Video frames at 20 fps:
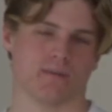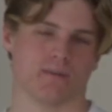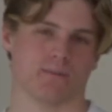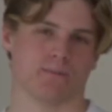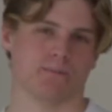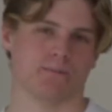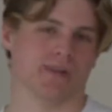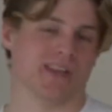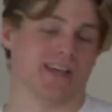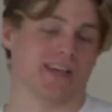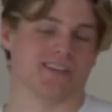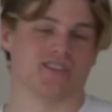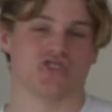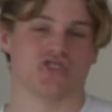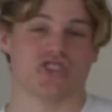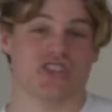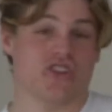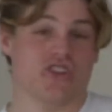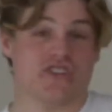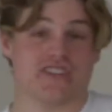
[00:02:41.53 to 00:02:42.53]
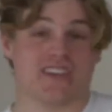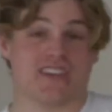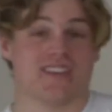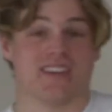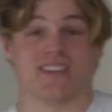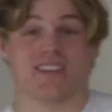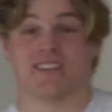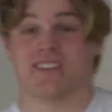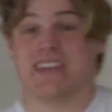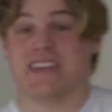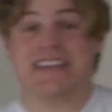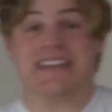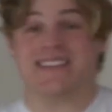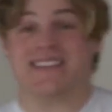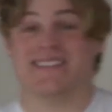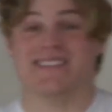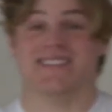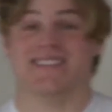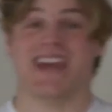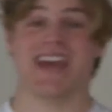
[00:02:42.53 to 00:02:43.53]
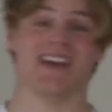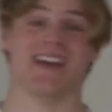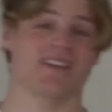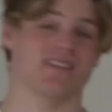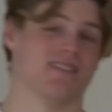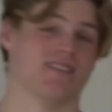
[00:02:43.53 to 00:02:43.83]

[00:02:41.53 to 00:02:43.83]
plus, she knows I think theatre's dead.